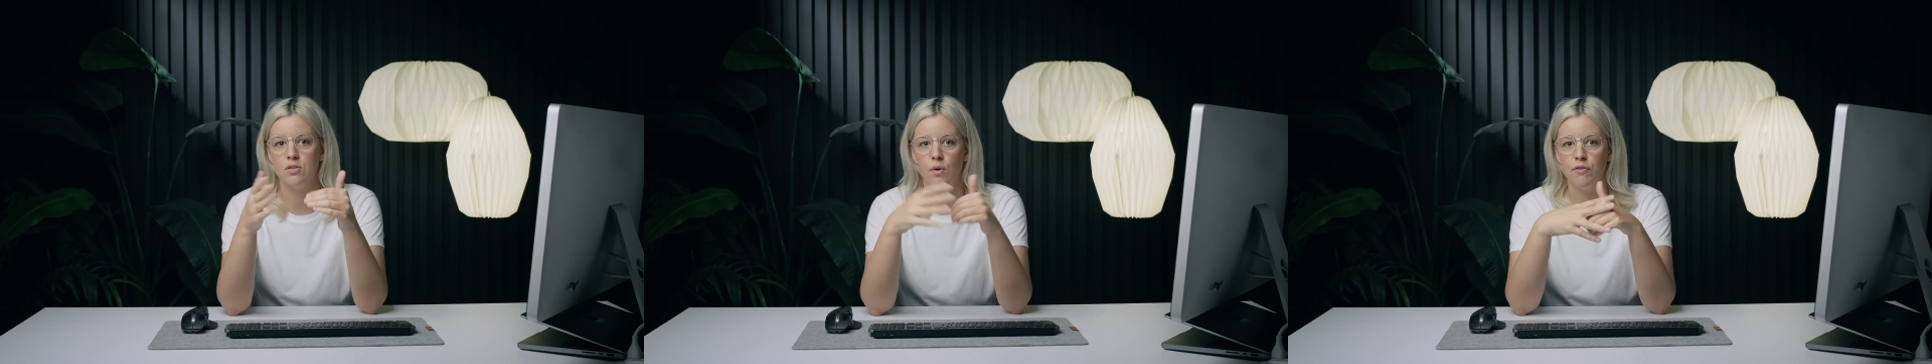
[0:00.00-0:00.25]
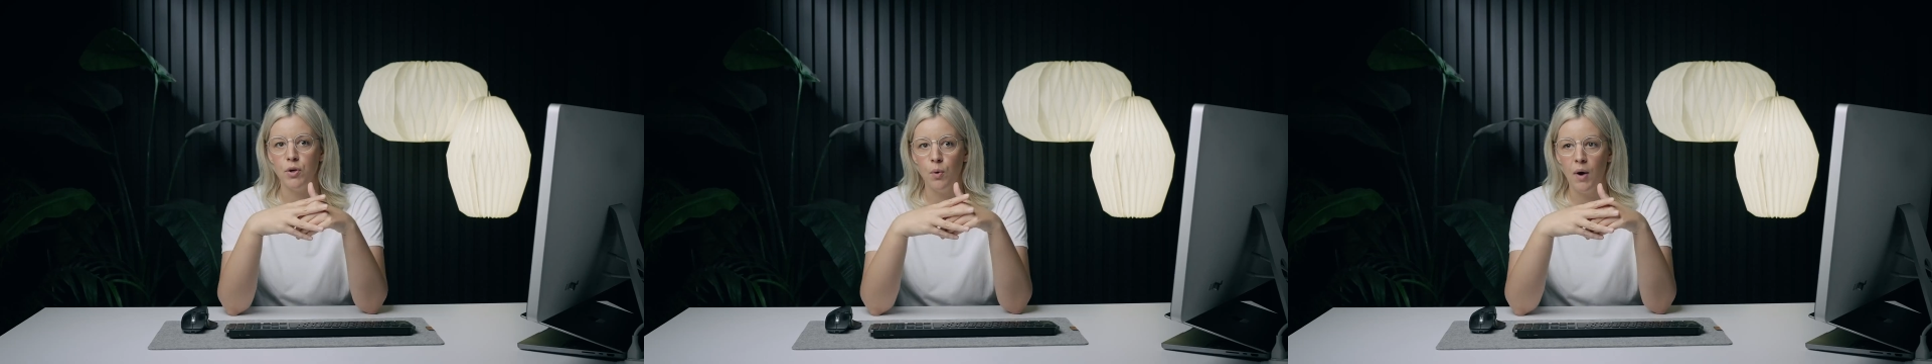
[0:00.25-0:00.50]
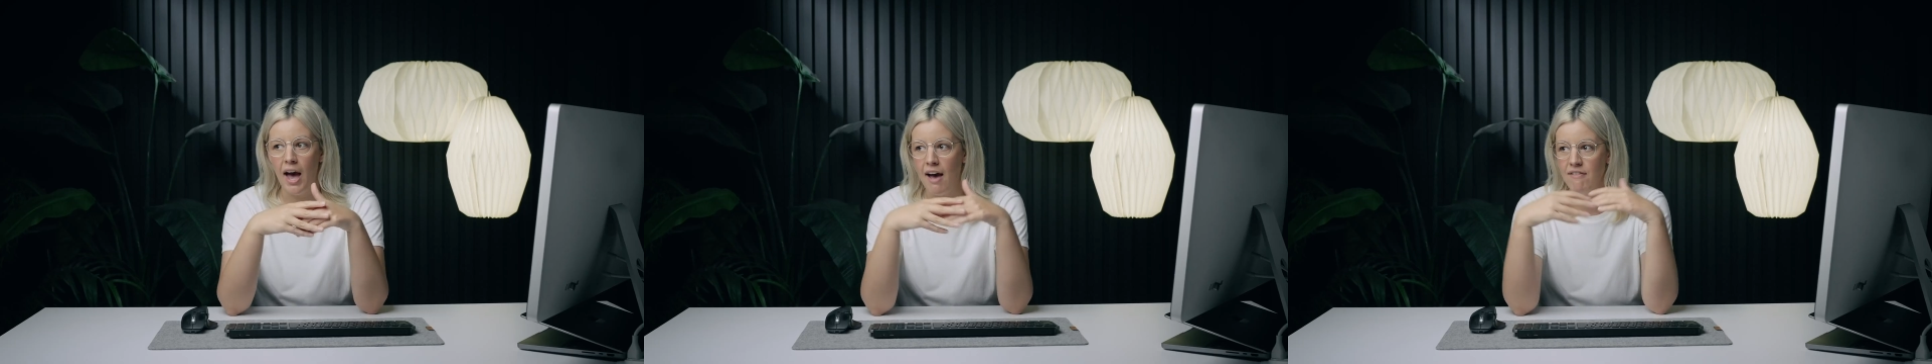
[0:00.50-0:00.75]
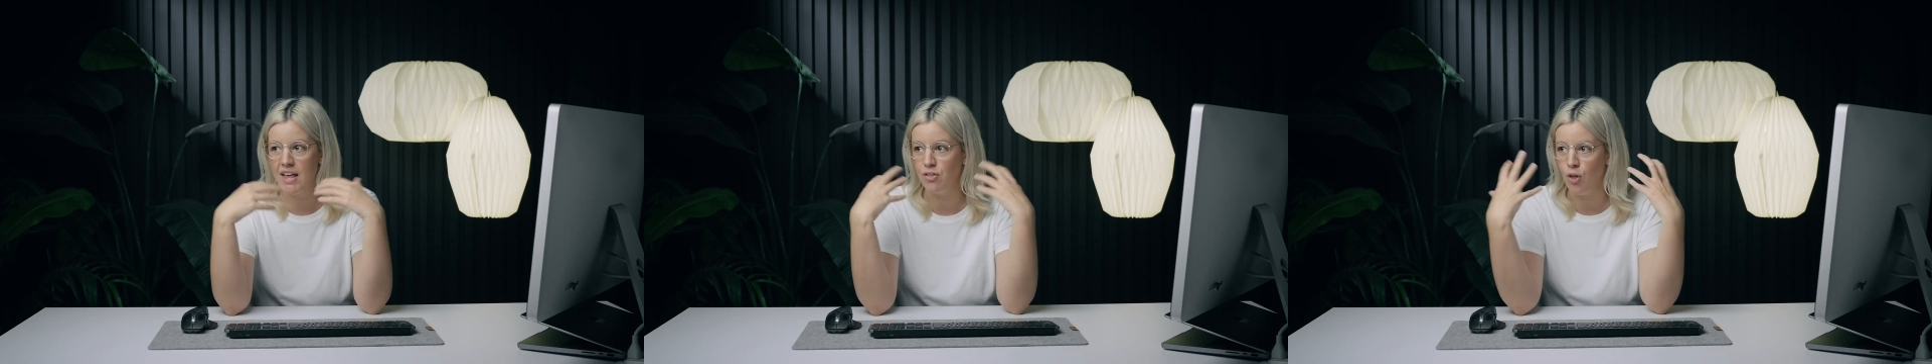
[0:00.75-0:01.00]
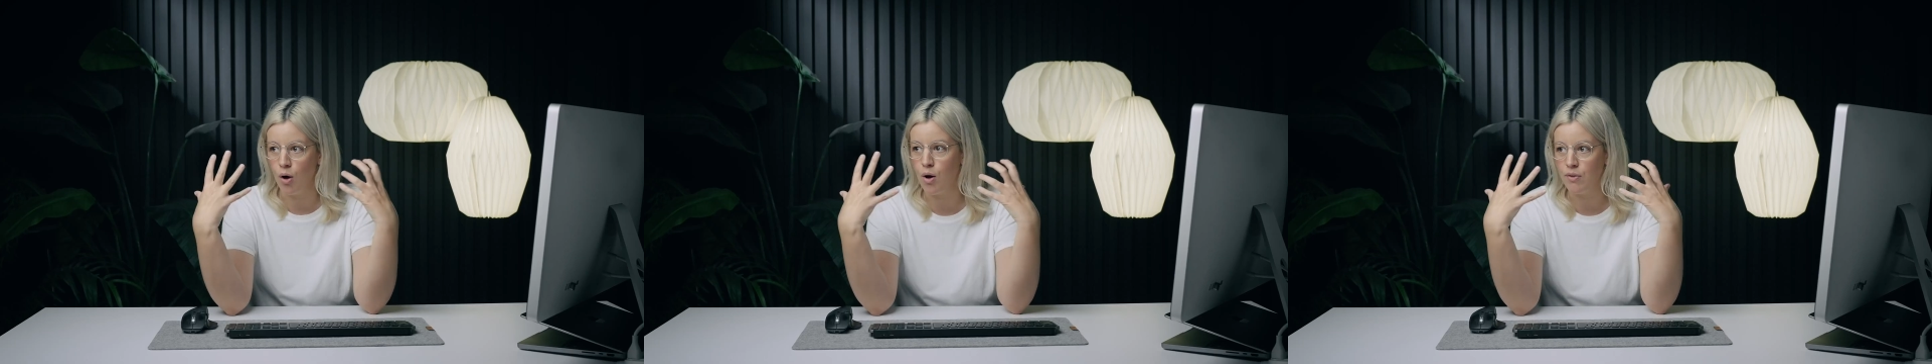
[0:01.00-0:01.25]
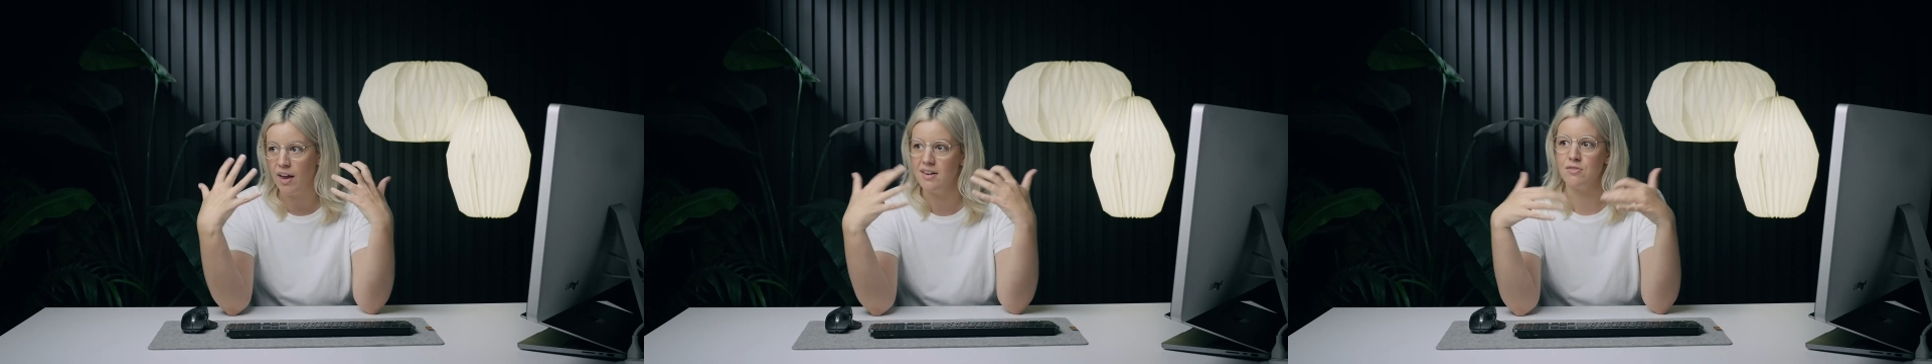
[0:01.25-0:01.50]
So if you have a
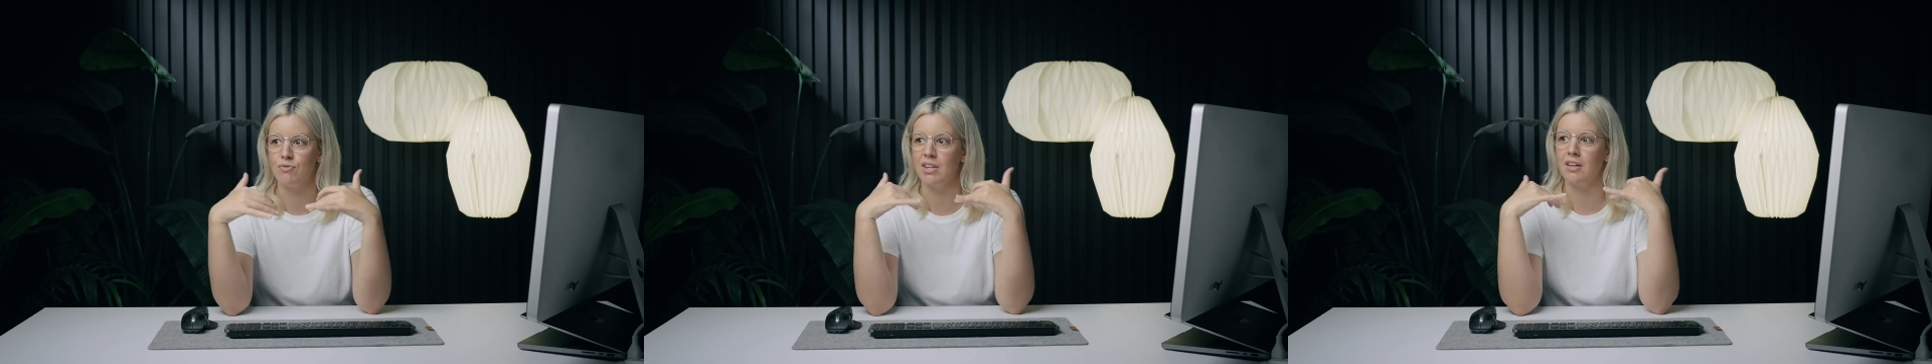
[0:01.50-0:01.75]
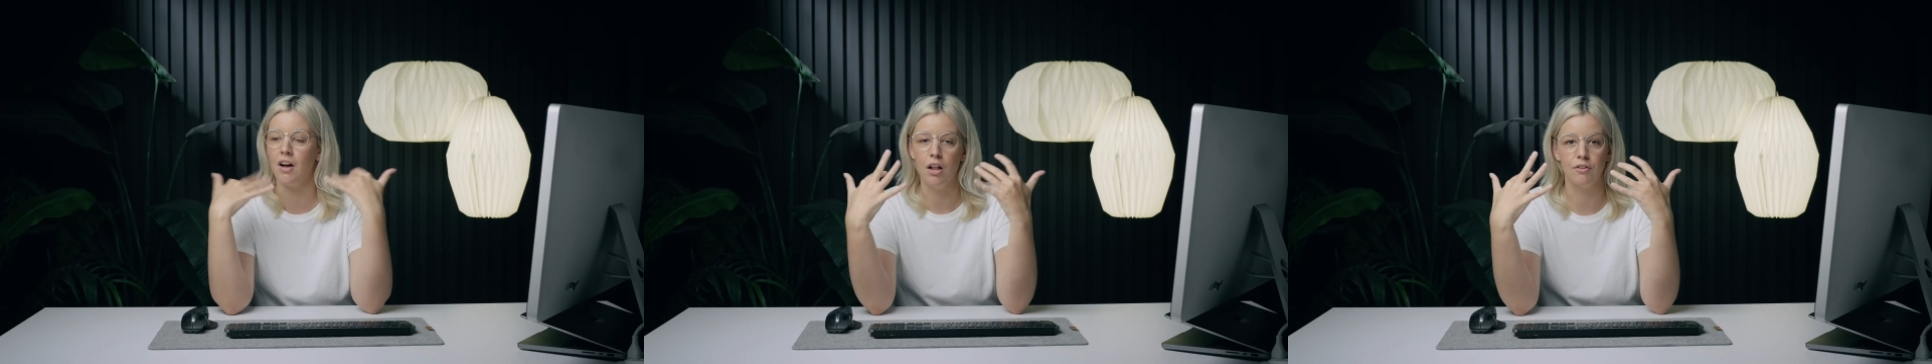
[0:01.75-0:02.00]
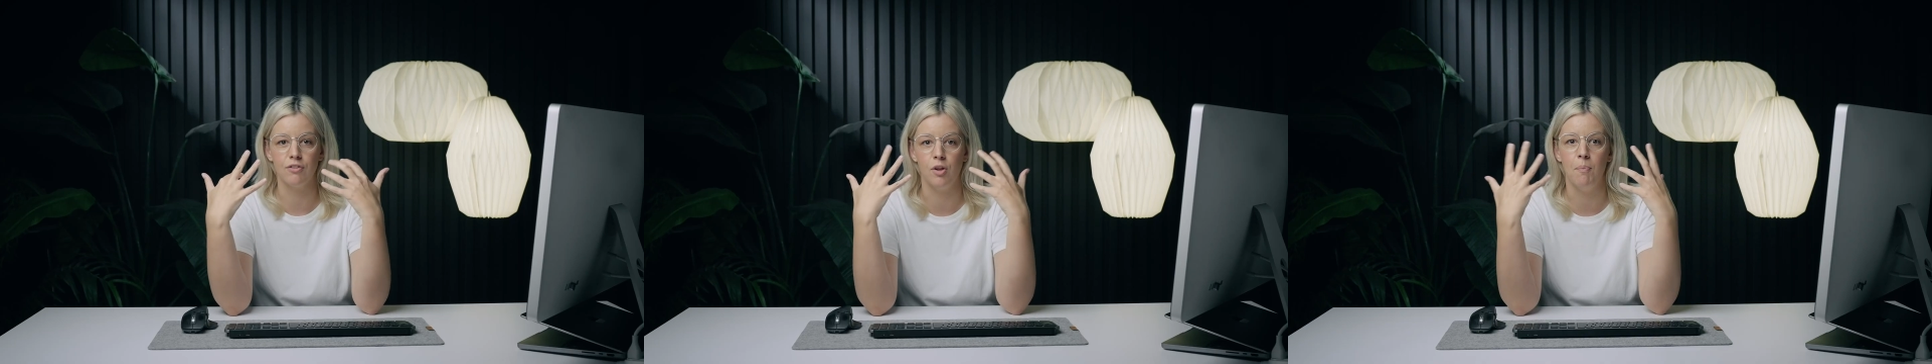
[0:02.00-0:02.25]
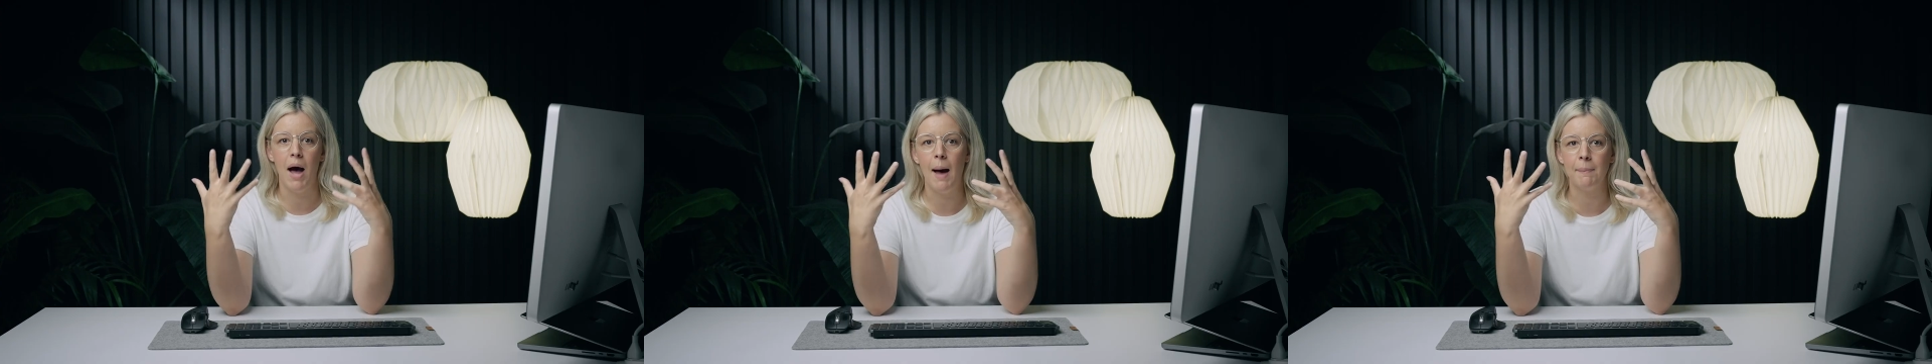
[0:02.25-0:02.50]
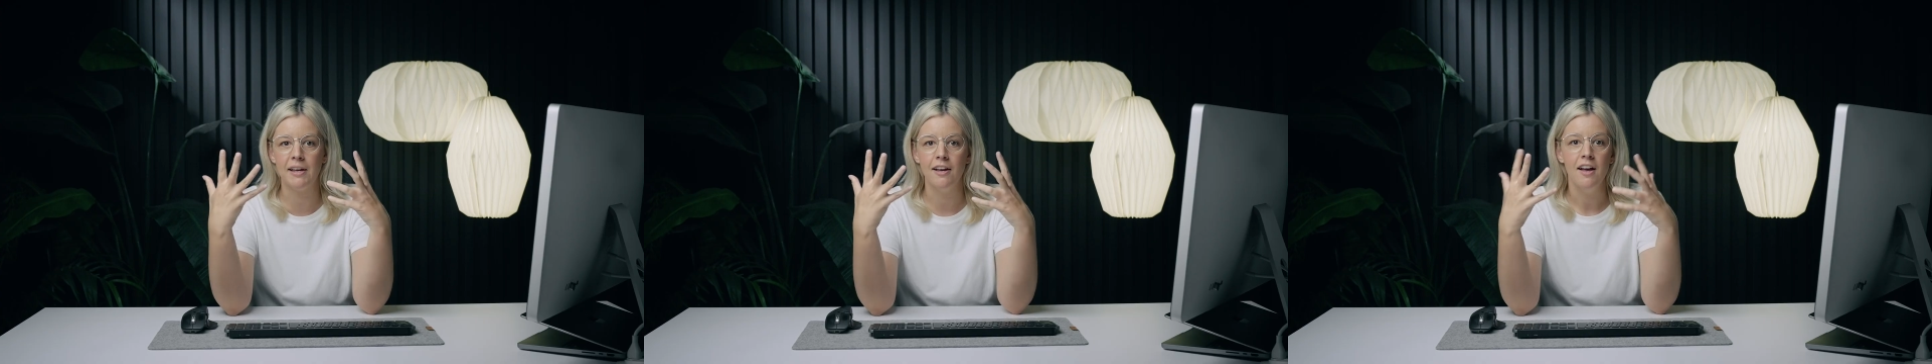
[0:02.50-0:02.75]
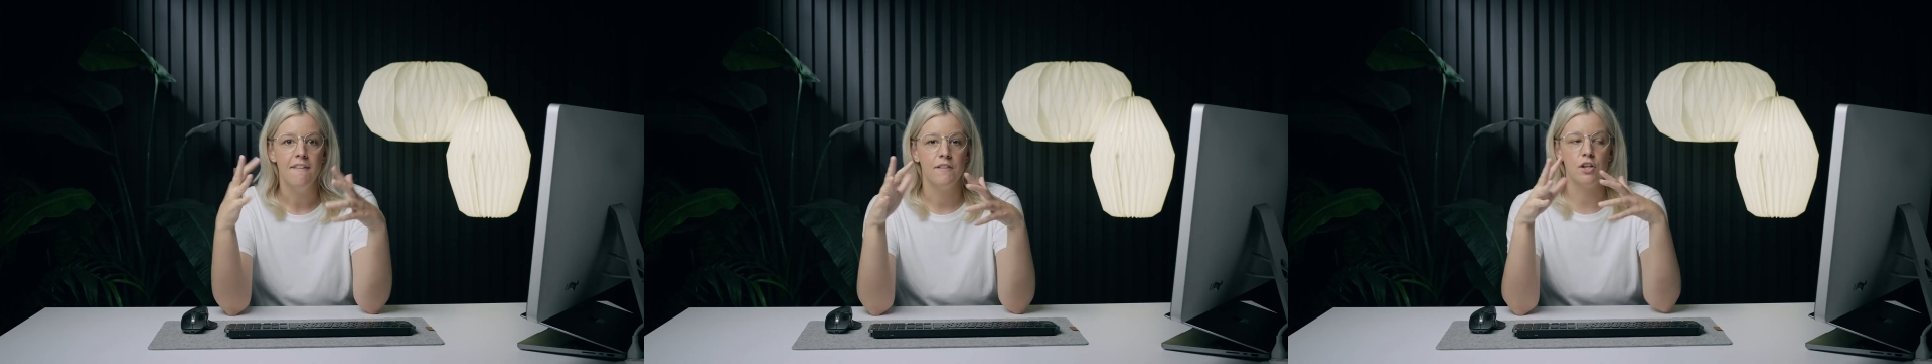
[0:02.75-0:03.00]
logo that is really colorful and poppy,
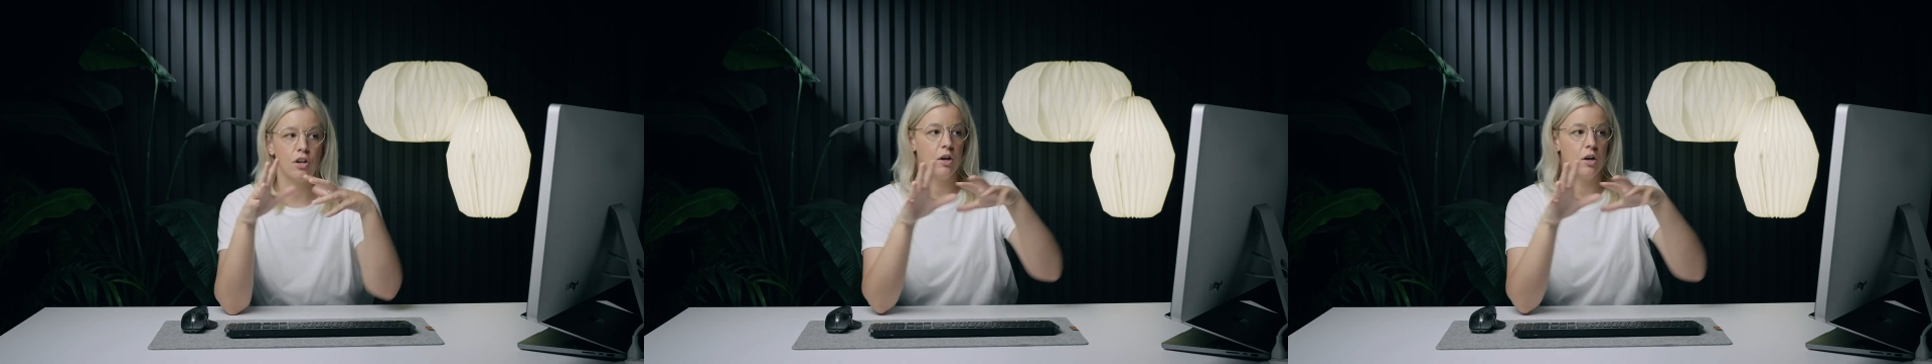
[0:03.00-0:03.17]
then you